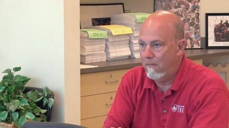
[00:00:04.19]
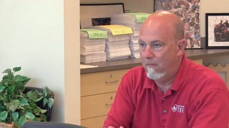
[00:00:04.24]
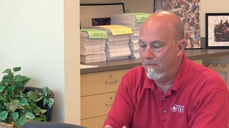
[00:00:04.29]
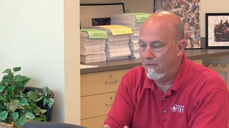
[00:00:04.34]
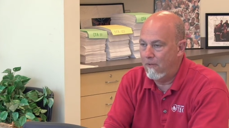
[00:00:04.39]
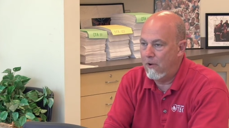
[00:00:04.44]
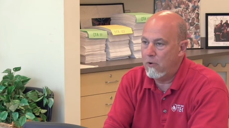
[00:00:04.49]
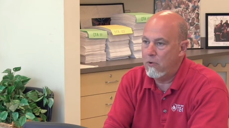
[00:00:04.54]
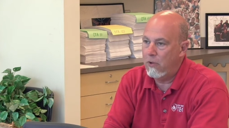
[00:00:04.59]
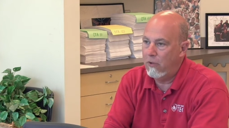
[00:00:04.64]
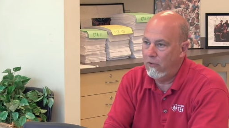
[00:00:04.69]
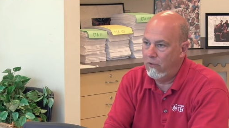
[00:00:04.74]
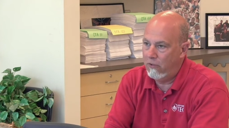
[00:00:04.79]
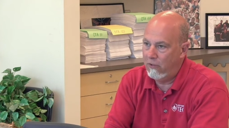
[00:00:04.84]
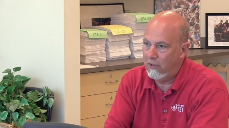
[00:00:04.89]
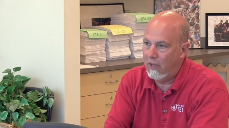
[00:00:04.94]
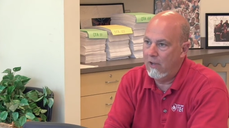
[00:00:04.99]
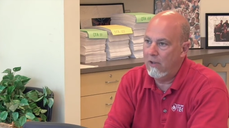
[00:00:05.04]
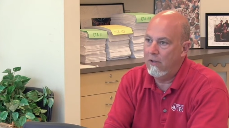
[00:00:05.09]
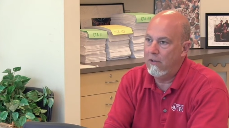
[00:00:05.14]
focus
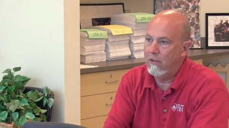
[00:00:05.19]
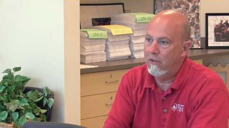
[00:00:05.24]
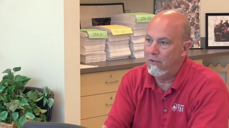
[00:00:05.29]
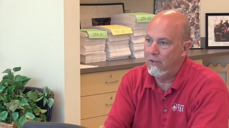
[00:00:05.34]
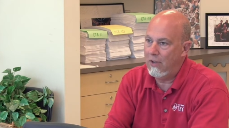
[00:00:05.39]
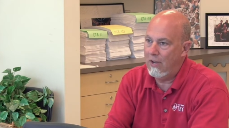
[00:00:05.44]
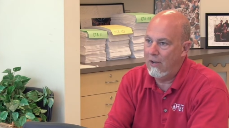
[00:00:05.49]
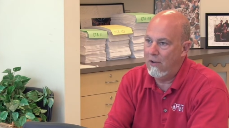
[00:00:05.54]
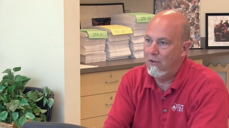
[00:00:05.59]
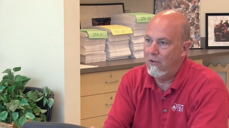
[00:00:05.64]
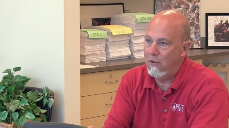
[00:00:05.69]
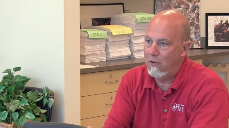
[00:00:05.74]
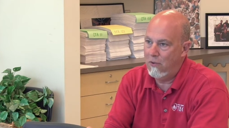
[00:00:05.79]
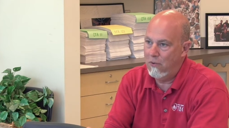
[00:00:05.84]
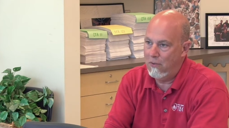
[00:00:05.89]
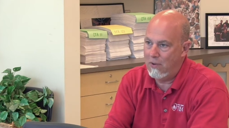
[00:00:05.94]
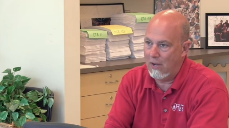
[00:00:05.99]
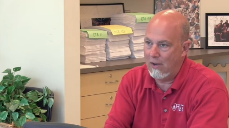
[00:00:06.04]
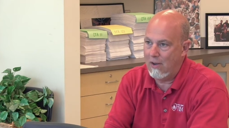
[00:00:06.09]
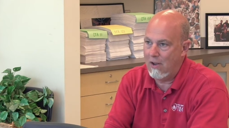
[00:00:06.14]
skills
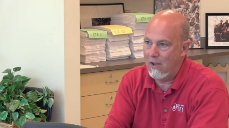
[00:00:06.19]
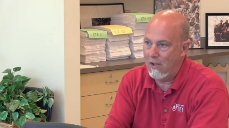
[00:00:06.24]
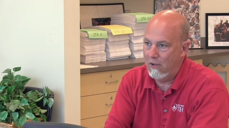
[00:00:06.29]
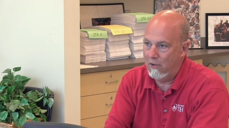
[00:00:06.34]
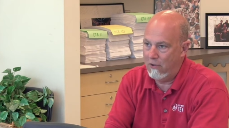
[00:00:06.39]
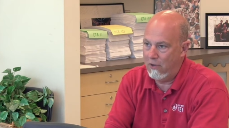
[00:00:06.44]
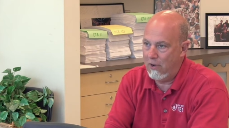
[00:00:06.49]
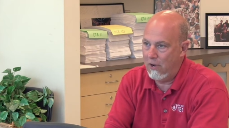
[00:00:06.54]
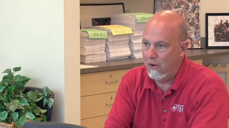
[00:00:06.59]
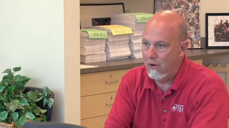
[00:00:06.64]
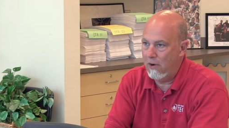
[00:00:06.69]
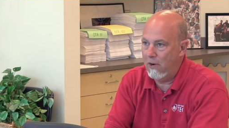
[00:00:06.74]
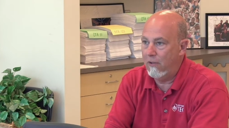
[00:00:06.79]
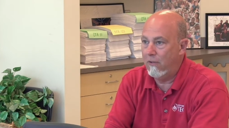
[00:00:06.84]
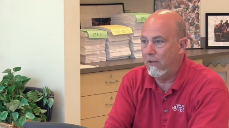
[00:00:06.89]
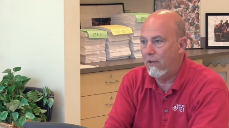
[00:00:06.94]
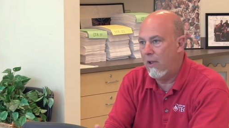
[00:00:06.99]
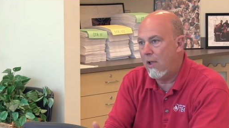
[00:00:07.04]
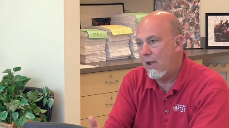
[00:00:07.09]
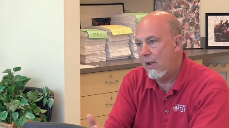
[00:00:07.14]
into technology
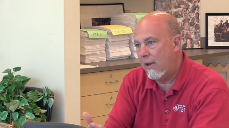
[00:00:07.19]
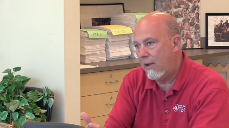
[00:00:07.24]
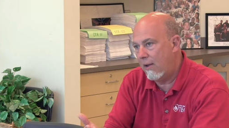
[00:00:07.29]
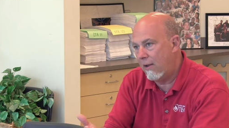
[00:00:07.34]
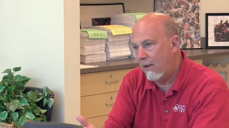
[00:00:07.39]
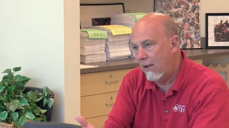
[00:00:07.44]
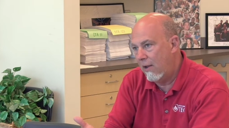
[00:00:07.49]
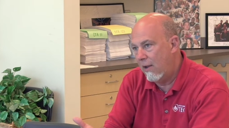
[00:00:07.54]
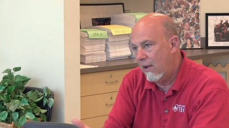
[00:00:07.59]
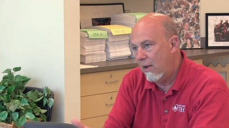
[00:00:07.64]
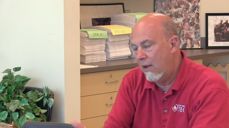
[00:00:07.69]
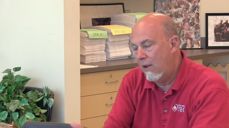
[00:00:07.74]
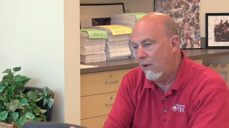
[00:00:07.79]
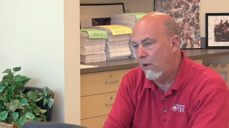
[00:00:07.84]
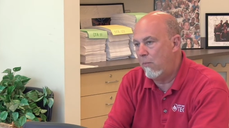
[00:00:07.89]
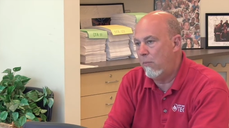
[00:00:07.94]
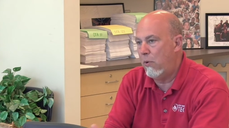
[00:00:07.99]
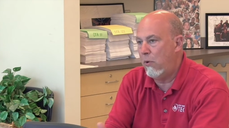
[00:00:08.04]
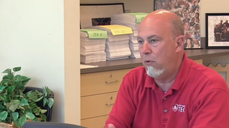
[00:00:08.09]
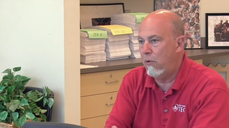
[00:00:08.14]
areas like
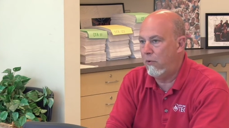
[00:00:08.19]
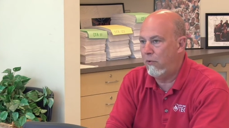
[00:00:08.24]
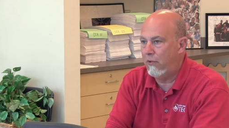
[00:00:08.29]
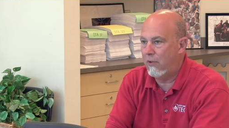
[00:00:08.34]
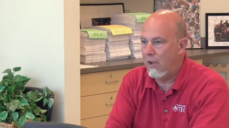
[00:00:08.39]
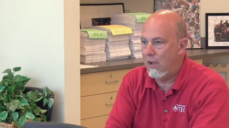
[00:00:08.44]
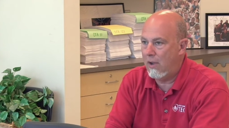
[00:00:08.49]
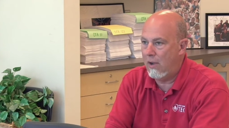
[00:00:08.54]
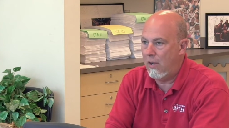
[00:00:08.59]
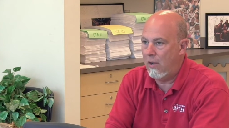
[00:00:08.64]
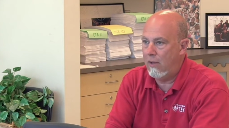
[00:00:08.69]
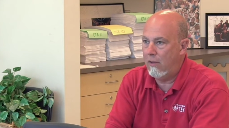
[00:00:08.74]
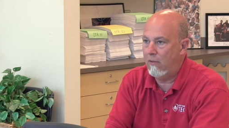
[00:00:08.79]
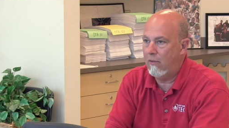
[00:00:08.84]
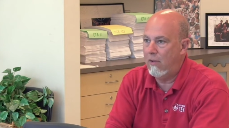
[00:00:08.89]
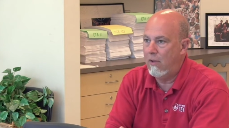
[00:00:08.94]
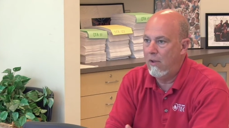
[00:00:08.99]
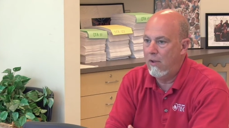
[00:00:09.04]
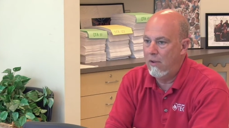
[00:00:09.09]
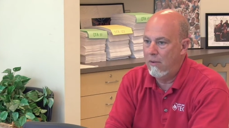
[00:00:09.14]
computer
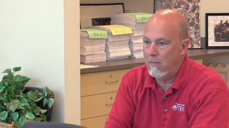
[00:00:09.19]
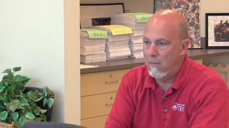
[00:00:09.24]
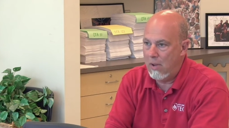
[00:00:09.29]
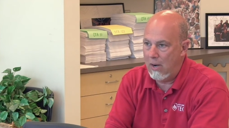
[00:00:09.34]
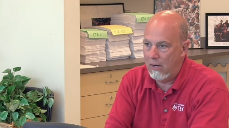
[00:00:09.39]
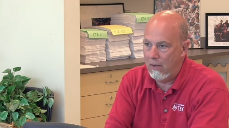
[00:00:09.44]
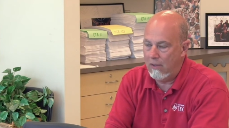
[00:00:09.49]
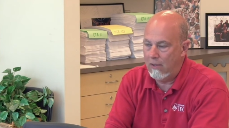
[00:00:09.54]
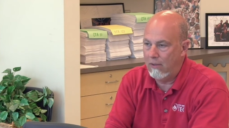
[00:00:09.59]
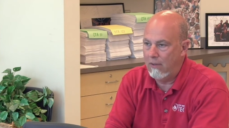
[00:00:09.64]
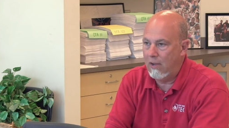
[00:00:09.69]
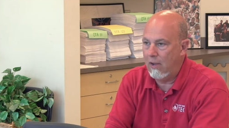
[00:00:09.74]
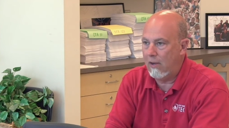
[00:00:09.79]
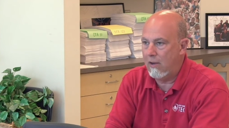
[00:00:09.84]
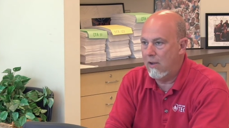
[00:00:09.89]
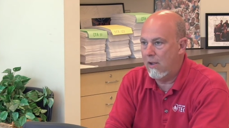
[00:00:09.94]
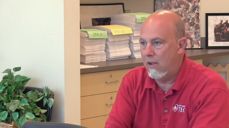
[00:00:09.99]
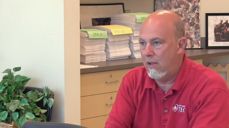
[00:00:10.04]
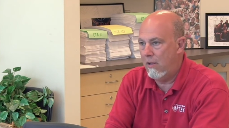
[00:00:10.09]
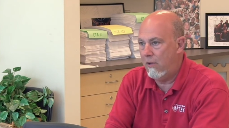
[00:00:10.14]
science, medical
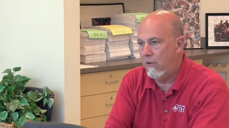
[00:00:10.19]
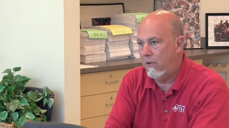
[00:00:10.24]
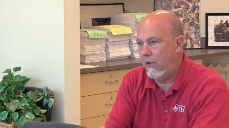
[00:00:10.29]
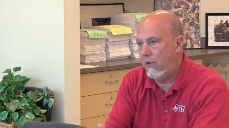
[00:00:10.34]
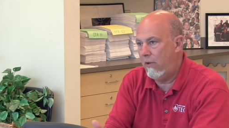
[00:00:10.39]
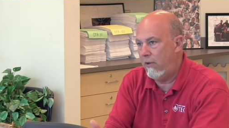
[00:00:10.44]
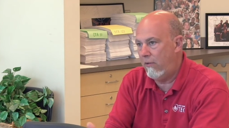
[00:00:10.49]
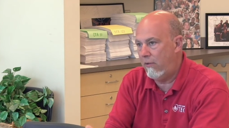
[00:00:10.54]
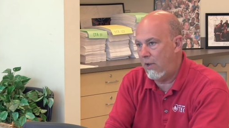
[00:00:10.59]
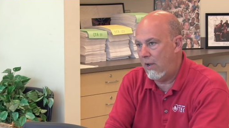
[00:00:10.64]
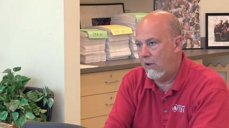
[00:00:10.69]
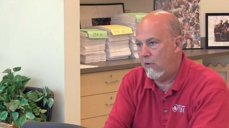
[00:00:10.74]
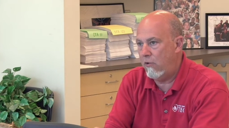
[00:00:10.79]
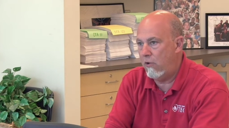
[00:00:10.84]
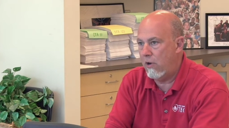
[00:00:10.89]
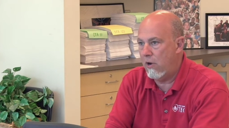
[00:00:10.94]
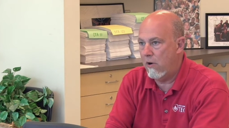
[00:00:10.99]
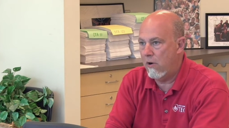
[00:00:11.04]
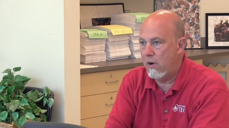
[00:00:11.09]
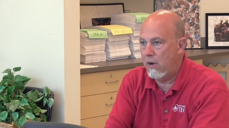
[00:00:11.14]
technologies,
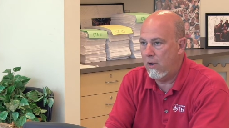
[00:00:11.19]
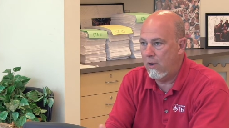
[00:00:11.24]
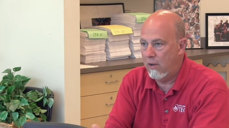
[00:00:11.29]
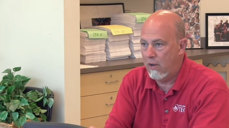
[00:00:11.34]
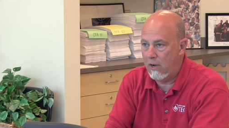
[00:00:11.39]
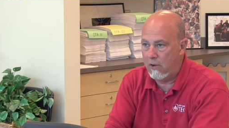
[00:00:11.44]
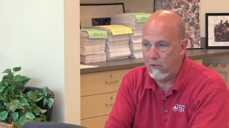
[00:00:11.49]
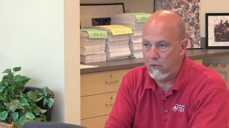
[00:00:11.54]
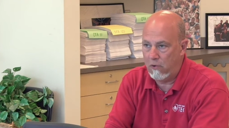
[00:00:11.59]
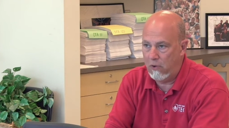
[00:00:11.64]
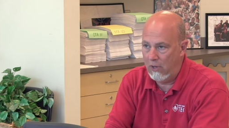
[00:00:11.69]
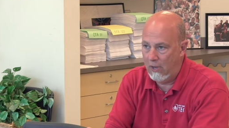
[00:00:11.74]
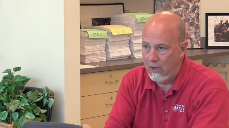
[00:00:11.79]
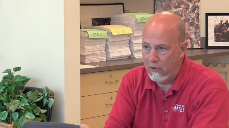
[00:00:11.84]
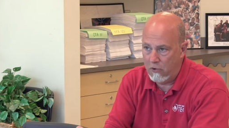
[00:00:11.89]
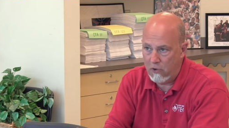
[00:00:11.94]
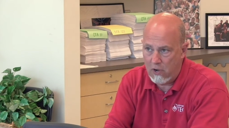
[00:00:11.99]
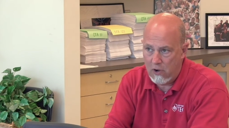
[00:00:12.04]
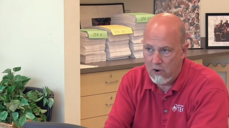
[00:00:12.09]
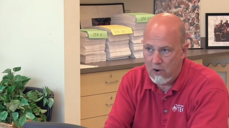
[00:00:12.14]
engineering, electrical
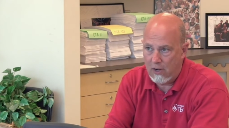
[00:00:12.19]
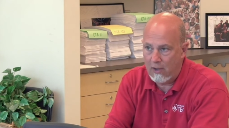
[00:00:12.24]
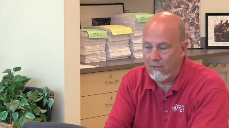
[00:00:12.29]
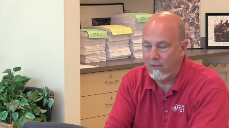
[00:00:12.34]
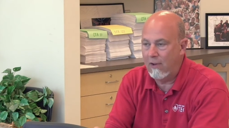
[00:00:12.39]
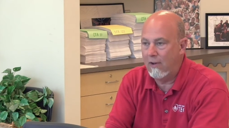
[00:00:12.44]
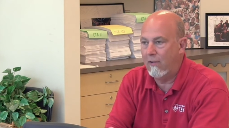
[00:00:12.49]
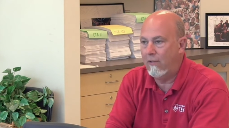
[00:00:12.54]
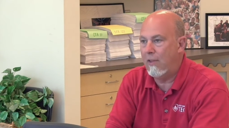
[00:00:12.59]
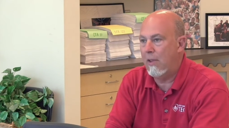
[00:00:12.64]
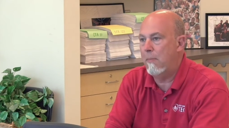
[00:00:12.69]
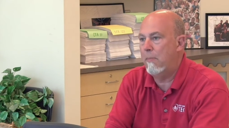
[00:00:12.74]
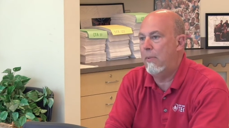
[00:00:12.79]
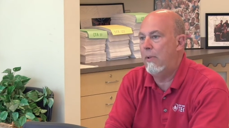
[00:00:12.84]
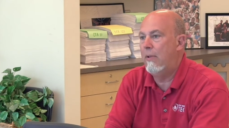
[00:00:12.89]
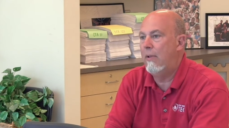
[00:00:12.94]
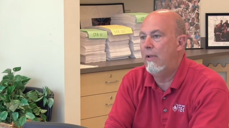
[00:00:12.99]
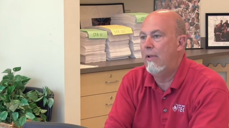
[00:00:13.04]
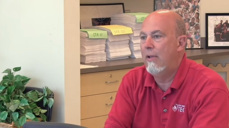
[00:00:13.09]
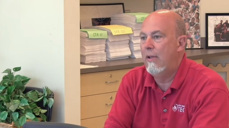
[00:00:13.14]
engineering as an
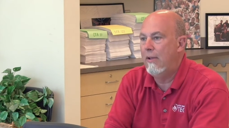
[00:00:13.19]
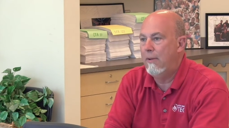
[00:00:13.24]
example.